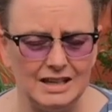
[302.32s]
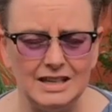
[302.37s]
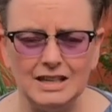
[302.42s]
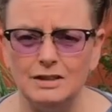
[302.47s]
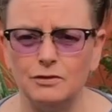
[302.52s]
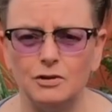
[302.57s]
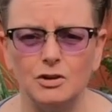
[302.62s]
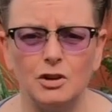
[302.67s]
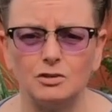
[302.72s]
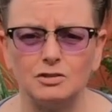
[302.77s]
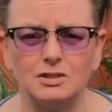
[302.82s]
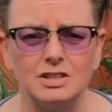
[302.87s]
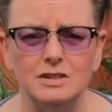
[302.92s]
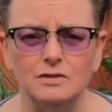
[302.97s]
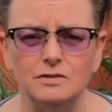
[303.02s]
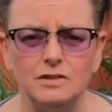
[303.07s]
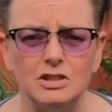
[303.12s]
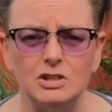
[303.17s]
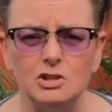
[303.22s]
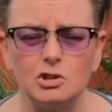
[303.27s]
even our
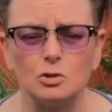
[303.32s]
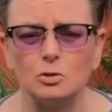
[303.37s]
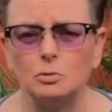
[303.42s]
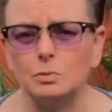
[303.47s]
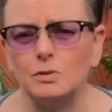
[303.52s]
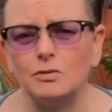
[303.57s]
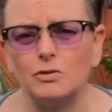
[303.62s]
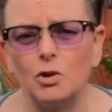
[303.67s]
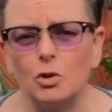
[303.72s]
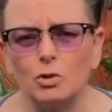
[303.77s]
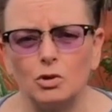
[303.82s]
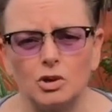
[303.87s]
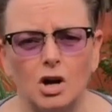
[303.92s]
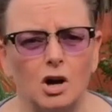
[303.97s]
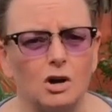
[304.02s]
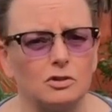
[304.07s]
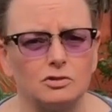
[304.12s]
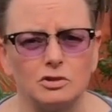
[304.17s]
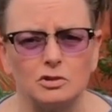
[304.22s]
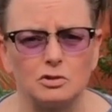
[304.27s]
TV show, we've got
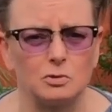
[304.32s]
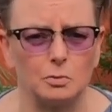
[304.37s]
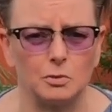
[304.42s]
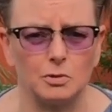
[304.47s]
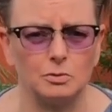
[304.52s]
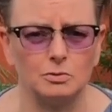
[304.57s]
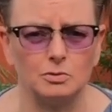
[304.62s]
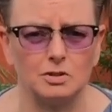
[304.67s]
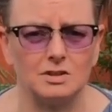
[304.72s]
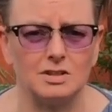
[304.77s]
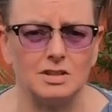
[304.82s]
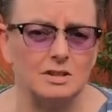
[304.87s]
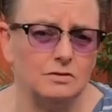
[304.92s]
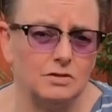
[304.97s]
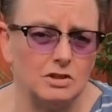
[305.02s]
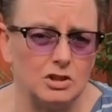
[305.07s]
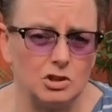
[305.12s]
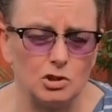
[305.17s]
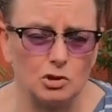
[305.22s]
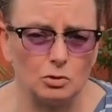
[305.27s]
Gardener's World, a
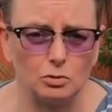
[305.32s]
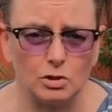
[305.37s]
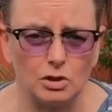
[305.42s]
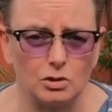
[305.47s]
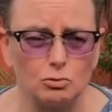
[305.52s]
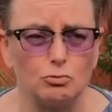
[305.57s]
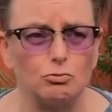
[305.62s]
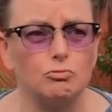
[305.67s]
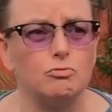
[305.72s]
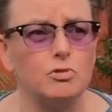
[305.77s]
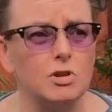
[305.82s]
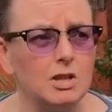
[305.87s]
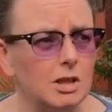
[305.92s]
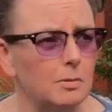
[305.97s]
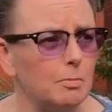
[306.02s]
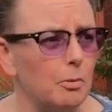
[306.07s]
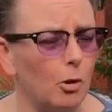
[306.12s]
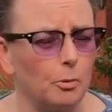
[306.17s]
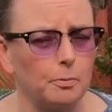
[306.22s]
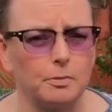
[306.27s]
TV show that's
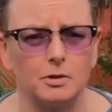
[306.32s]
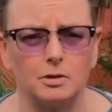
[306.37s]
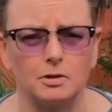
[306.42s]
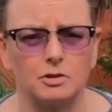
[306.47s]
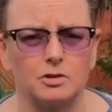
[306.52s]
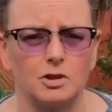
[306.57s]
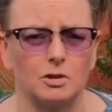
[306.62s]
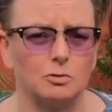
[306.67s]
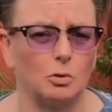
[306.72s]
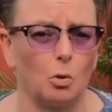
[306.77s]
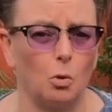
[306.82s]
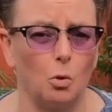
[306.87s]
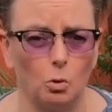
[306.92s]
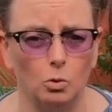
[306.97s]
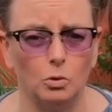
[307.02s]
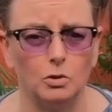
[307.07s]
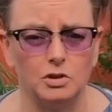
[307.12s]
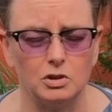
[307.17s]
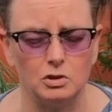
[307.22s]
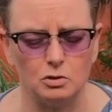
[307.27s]
really popular throughout the
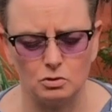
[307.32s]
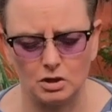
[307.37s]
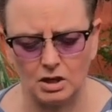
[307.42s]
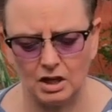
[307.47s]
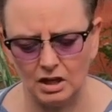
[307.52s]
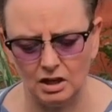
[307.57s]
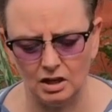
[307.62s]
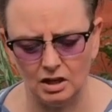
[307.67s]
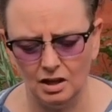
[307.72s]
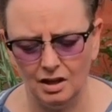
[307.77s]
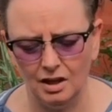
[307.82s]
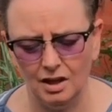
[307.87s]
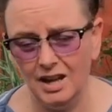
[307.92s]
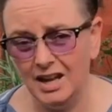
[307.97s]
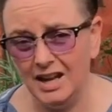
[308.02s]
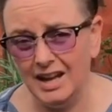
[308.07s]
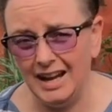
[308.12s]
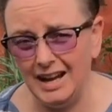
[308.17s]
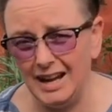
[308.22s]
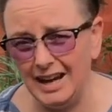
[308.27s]
whole of the UK.
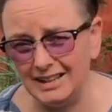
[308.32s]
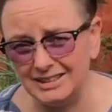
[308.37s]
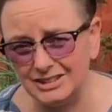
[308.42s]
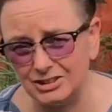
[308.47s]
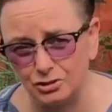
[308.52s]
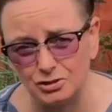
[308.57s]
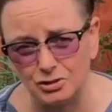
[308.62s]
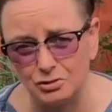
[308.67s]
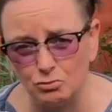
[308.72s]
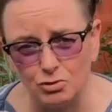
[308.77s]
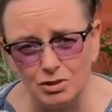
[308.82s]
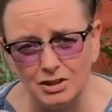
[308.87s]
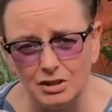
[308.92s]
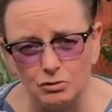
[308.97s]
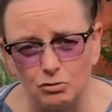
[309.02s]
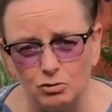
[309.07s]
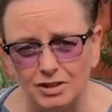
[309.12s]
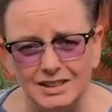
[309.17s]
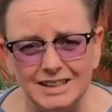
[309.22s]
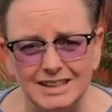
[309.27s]
It doesn't
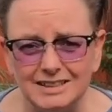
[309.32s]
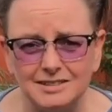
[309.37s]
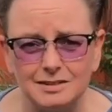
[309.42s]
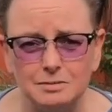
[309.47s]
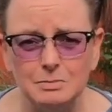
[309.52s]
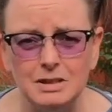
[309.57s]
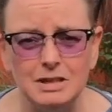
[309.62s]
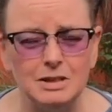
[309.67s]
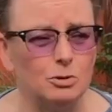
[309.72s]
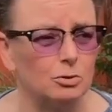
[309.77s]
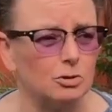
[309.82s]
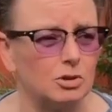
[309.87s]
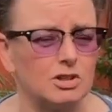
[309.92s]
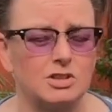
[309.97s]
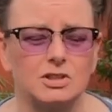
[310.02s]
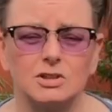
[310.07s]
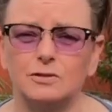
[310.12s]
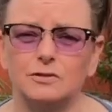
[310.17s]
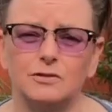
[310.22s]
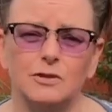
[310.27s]
really relate to me though,
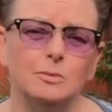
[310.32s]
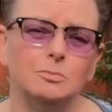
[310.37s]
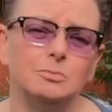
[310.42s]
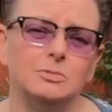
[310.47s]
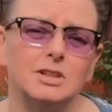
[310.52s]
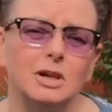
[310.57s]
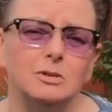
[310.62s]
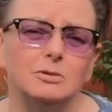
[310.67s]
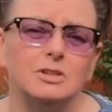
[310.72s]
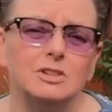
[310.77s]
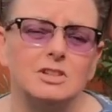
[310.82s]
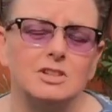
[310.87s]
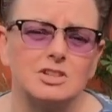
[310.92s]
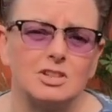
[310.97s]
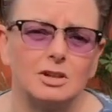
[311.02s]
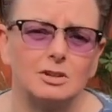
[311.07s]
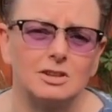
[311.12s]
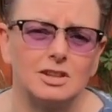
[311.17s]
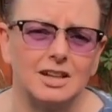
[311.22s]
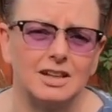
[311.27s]
because it's filmed down in the
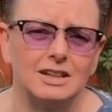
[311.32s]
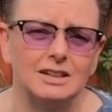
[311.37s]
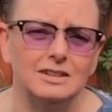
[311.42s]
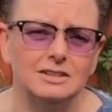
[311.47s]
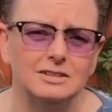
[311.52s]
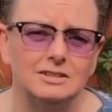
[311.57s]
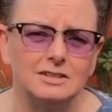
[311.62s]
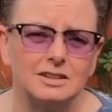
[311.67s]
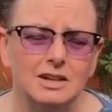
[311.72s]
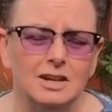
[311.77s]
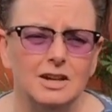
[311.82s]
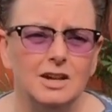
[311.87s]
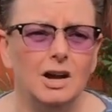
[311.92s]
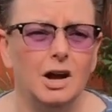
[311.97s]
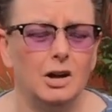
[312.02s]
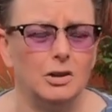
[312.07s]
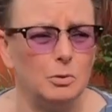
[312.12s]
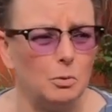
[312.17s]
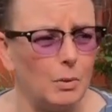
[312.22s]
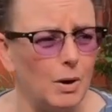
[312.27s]
south of England
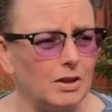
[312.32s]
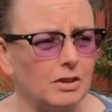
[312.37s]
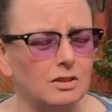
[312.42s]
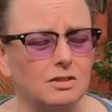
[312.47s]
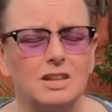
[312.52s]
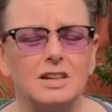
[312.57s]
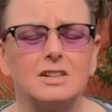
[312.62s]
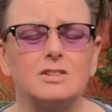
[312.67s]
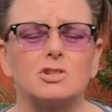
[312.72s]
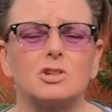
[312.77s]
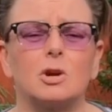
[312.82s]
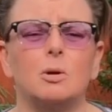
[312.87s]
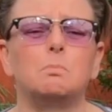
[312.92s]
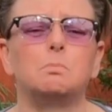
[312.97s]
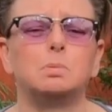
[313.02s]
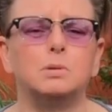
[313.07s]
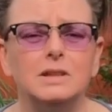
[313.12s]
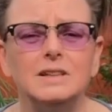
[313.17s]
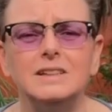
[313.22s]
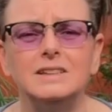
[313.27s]
and the weather there is
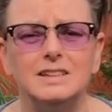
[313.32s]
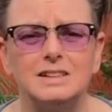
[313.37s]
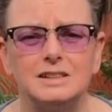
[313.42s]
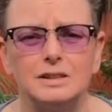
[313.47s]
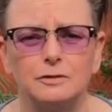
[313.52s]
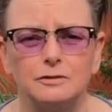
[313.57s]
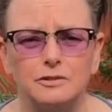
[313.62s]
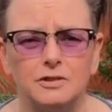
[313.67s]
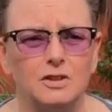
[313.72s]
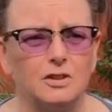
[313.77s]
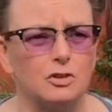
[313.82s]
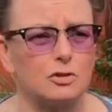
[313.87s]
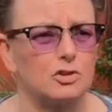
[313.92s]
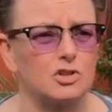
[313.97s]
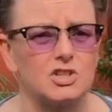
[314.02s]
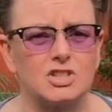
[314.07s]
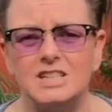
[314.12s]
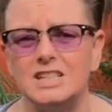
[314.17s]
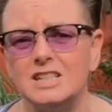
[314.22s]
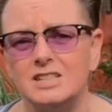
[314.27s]
completely different. Their
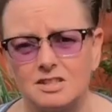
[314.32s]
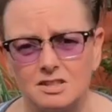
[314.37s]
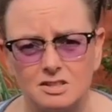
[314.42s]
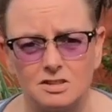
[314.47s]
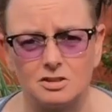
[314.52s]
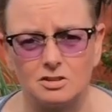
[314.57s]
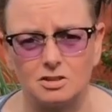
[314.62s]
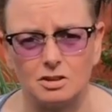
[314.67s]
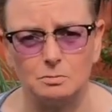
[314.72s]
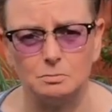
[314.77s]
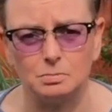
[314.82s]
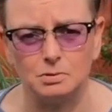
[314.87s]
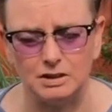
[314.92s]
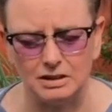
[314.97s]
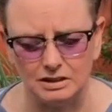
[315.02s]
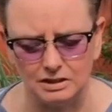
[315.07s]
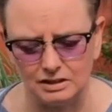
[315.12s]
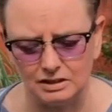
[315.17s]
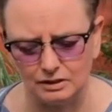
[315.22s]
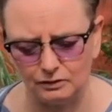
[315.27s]
seasons are
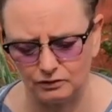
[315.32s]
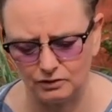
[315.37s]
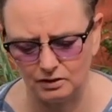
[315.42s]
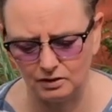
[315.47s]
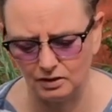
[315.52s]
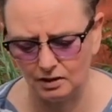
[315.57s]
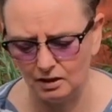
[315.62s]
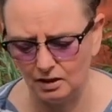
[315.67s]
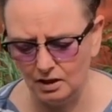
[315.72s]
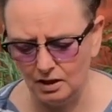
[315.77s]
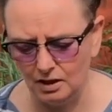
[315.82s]
completely different.